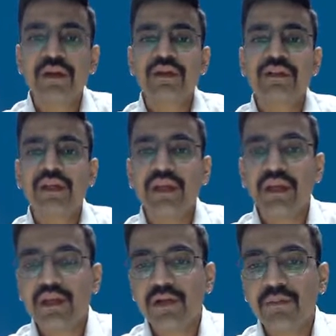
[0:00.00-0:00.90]
the
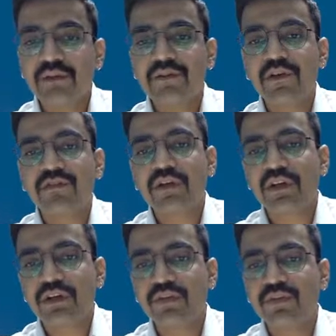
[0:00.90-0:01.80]
income level of the
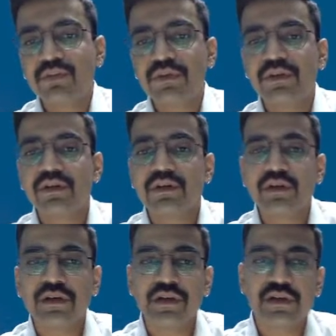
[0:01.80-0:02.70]
consumer
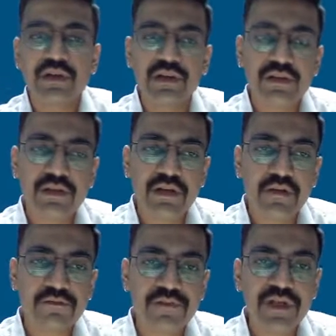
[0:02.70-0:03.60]
uh,
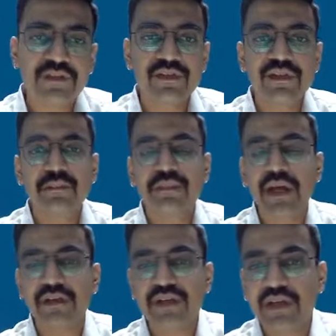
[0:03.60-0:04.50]
affects the
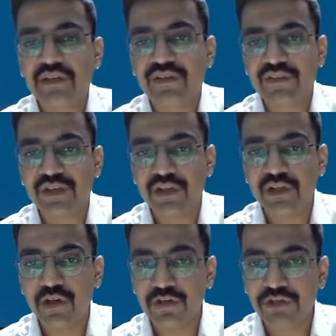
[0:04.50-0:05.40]
price elasticity
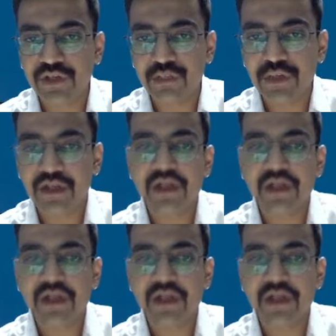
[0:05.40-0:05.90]
of the demand.